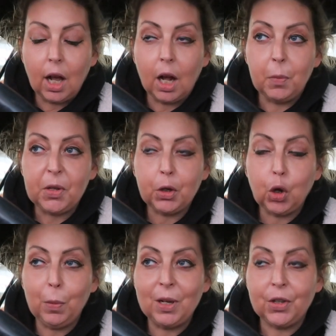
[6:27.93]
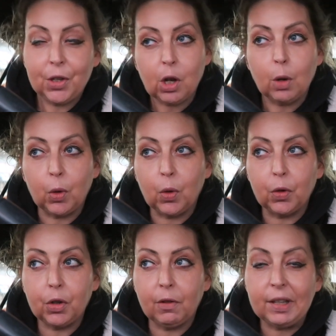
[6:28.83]
There's a couple of
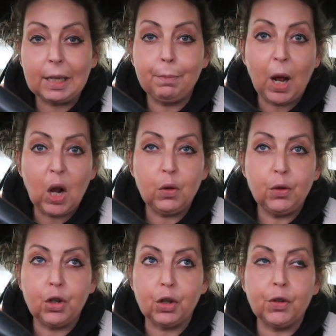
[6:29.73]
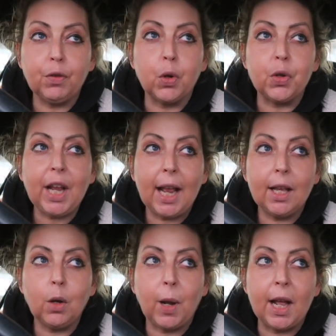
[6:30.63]
Starbucks, obviously both just for
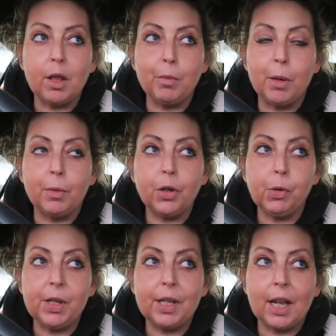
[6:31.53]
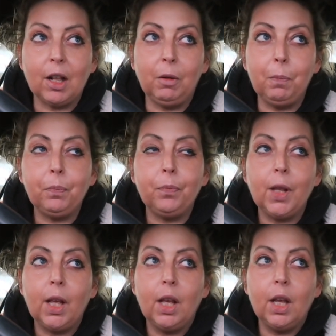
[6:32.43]
takeaway at the moment because we're still
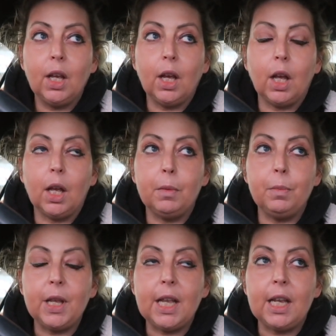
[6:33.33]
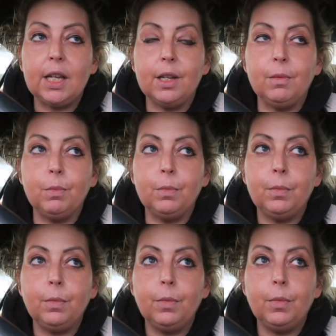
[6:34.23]
in
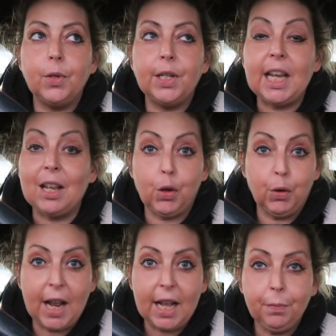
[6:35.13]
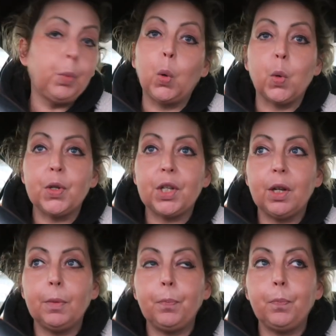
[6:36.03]
tier three, but